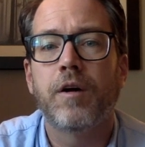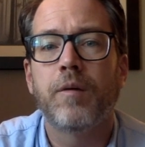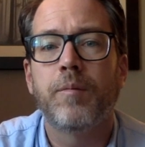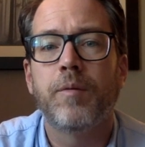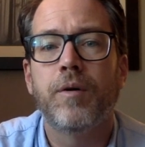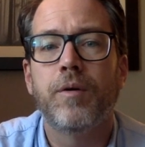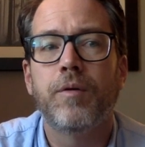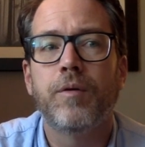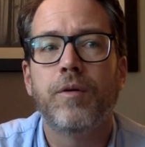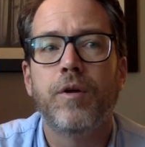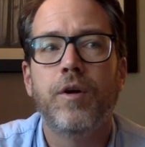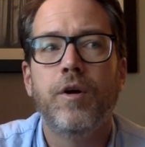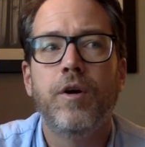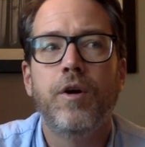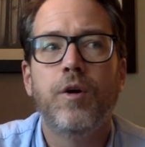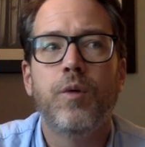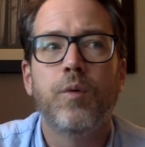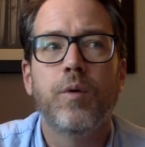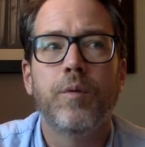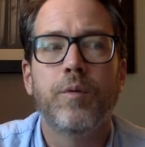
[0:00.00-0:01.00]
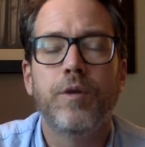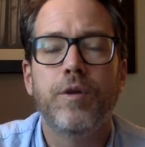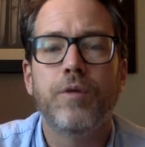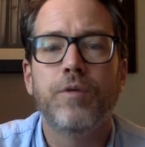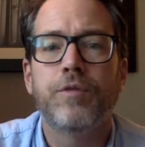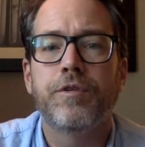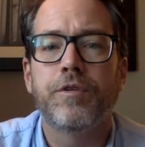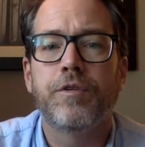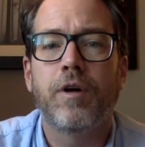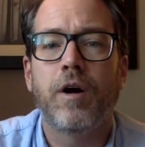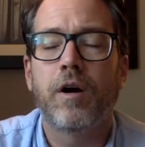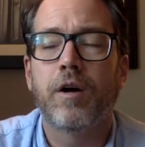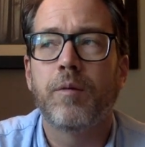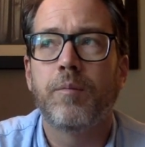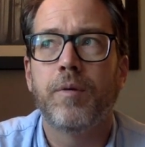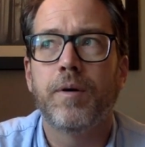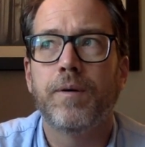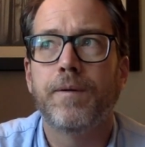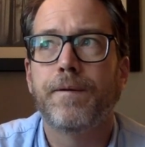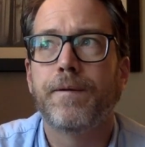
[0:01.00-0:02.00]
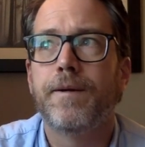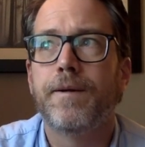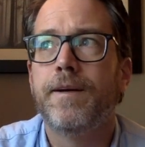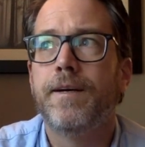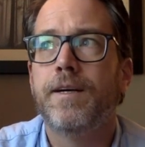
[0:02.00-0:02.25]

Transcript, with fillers: about where we used to talk about.